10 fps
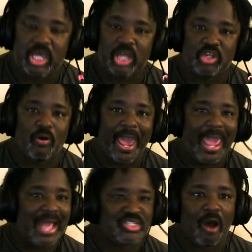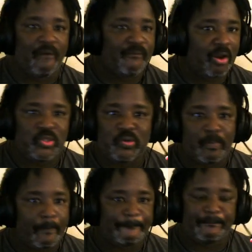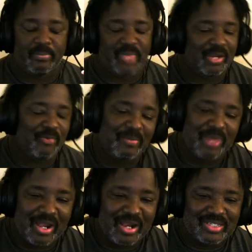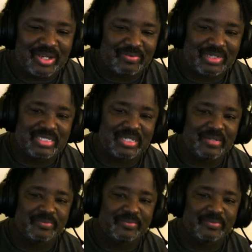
your hands off her, you. Anyway, so let's see.